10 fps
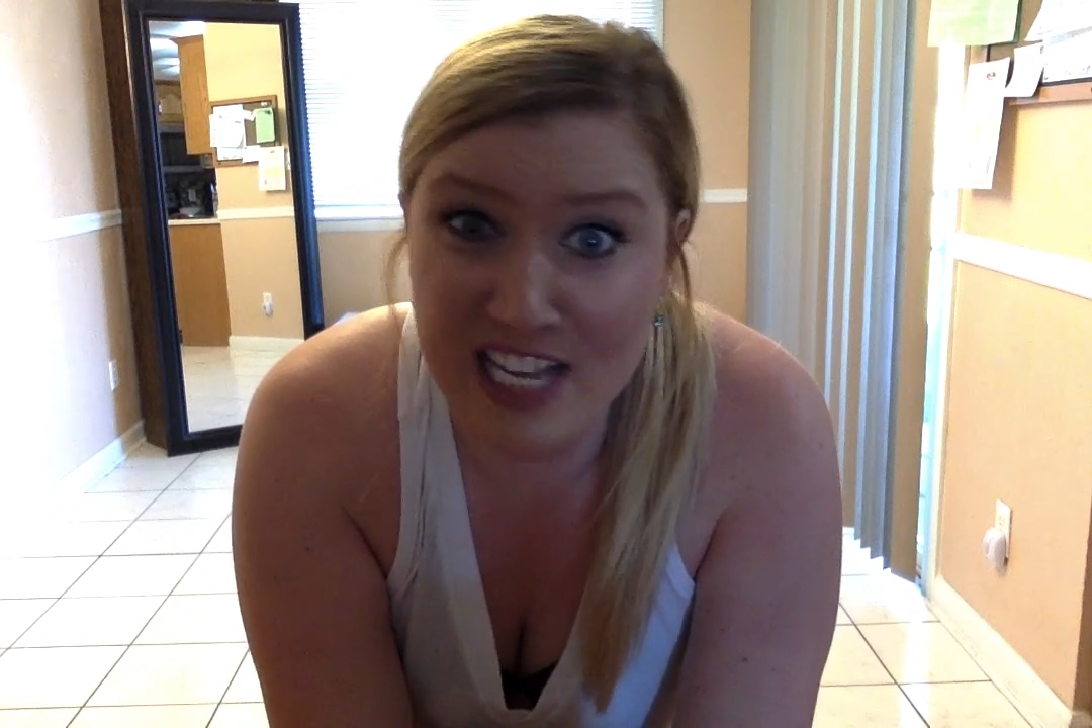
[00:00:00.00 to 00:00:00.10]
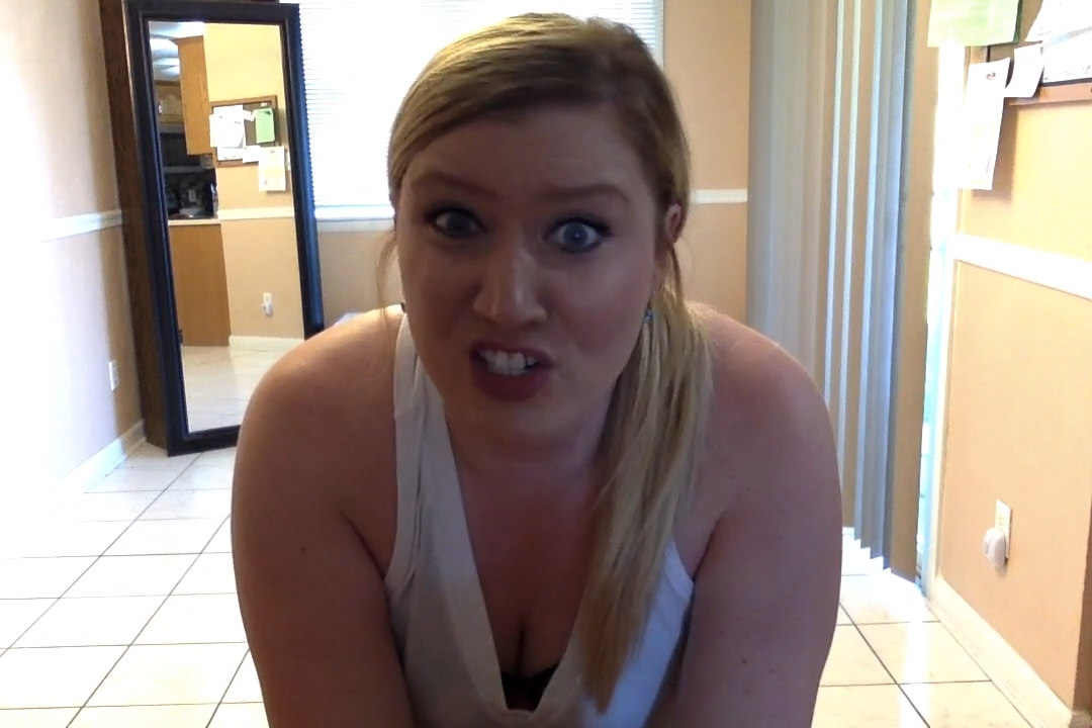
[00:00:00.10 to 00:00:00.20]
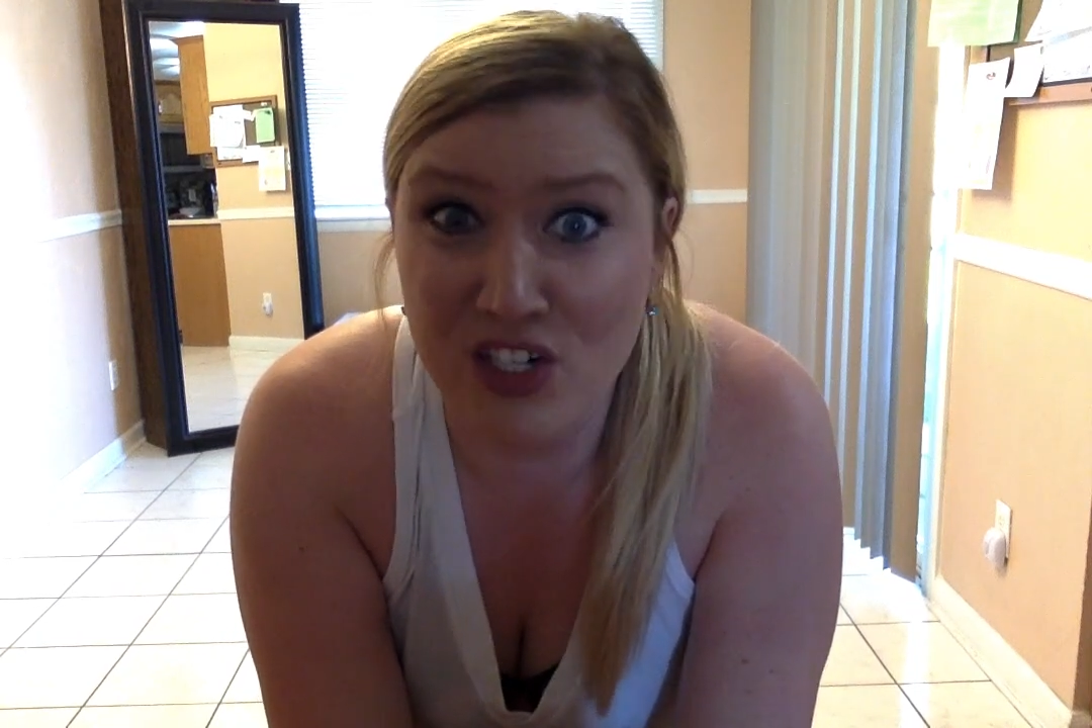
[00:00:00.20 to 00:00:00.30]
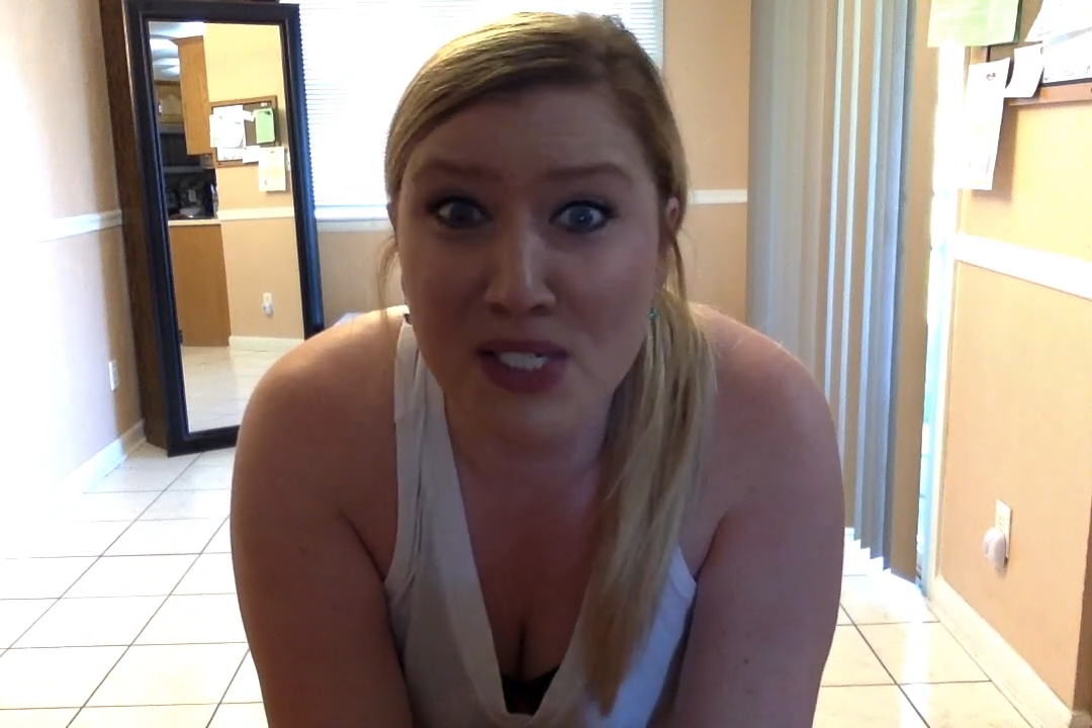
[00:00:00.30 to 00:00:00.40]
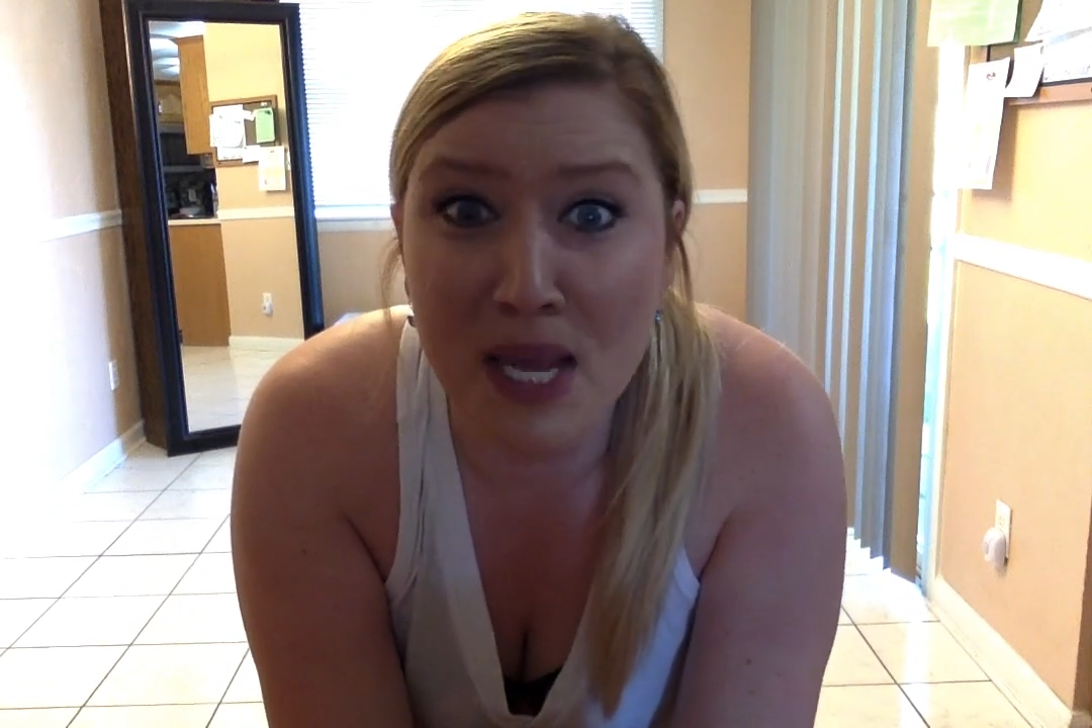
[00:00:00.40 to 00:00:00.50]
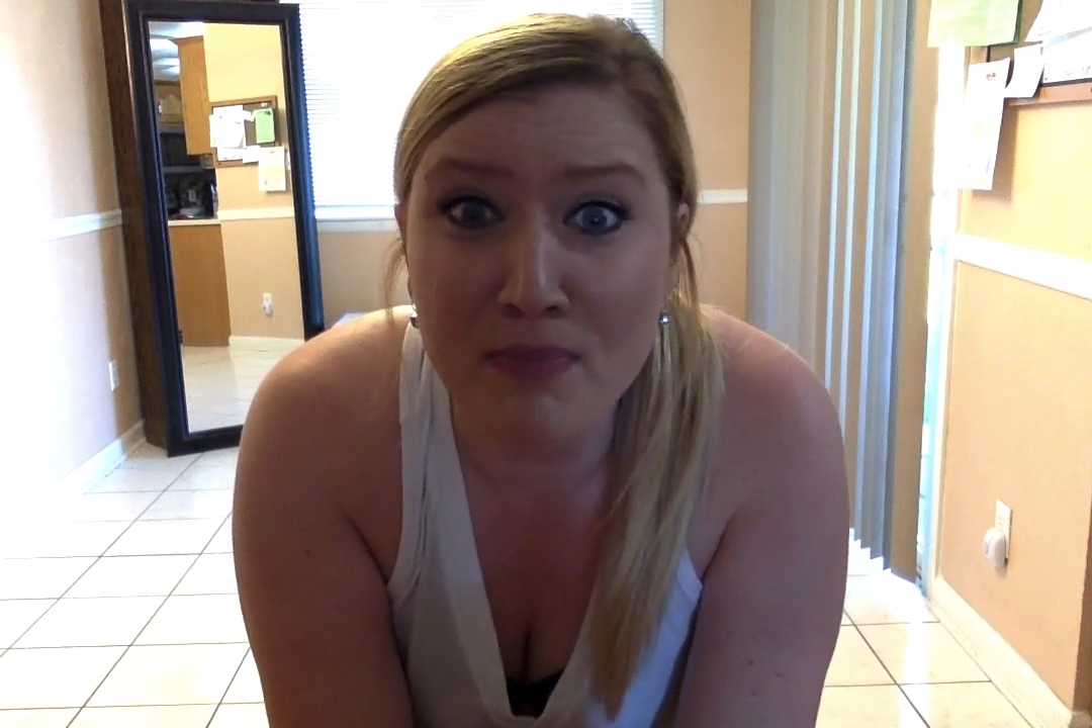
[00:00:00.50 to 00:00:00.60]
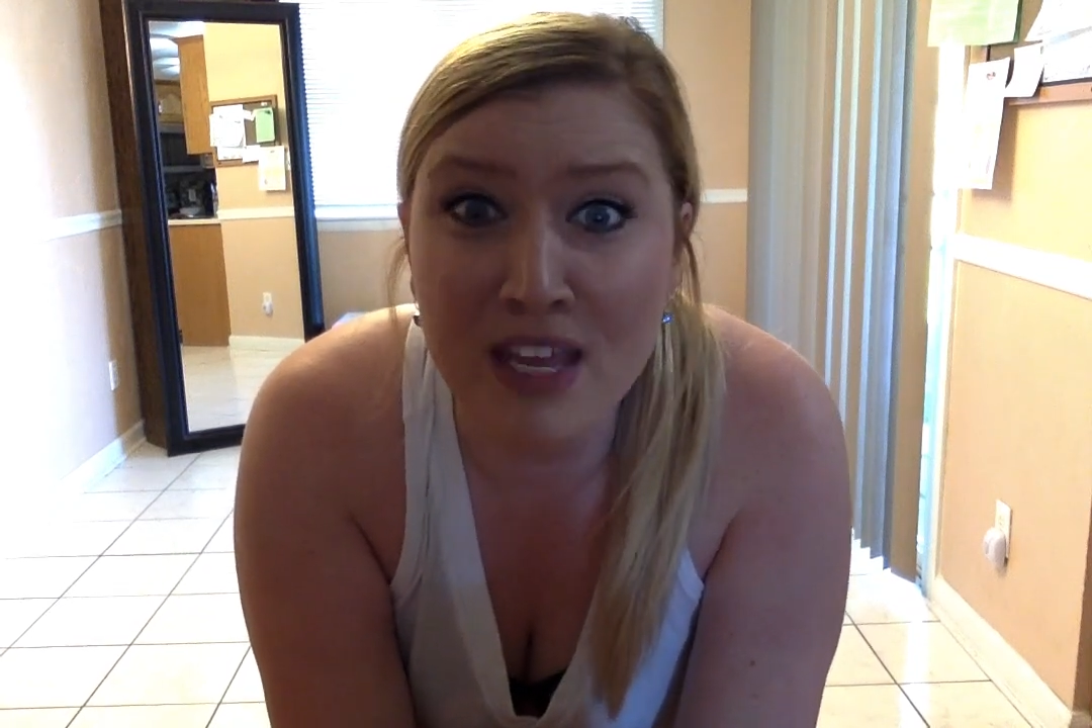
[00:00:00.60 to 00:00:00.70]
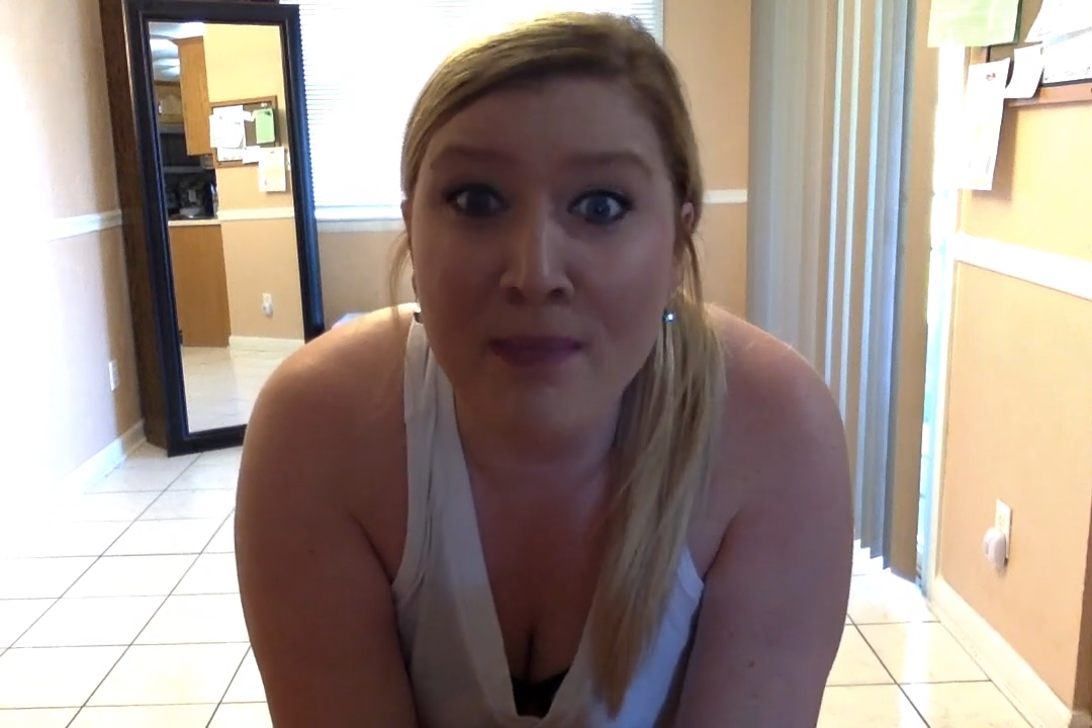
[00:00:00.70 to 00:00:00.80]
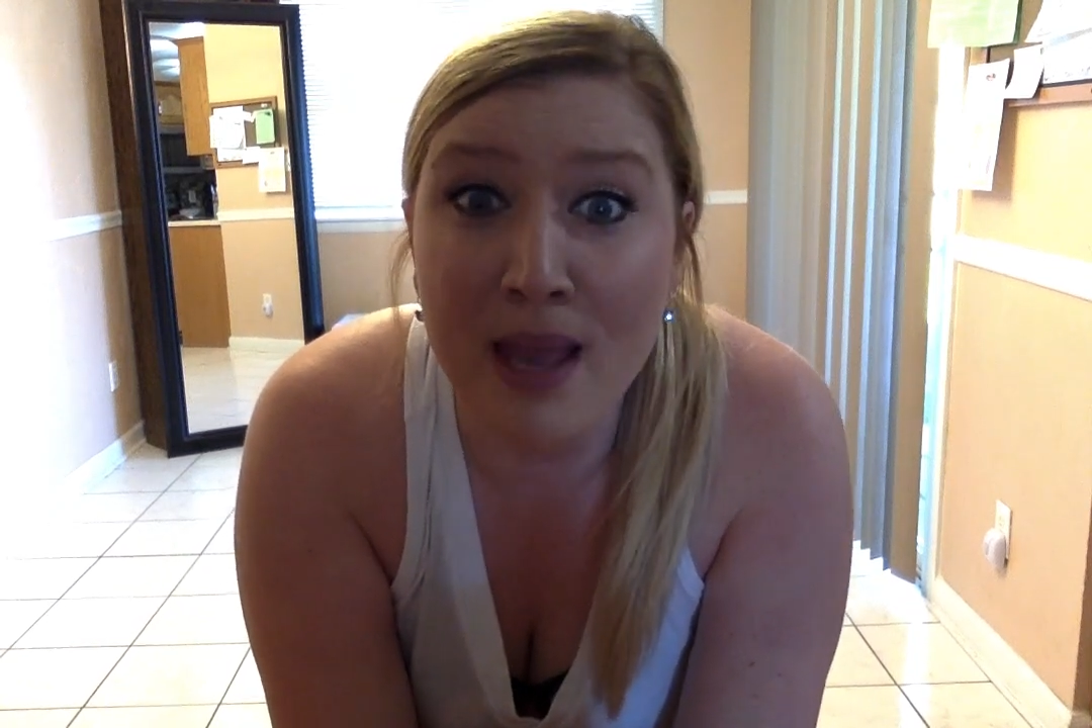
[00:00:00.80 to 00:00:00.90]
Is there something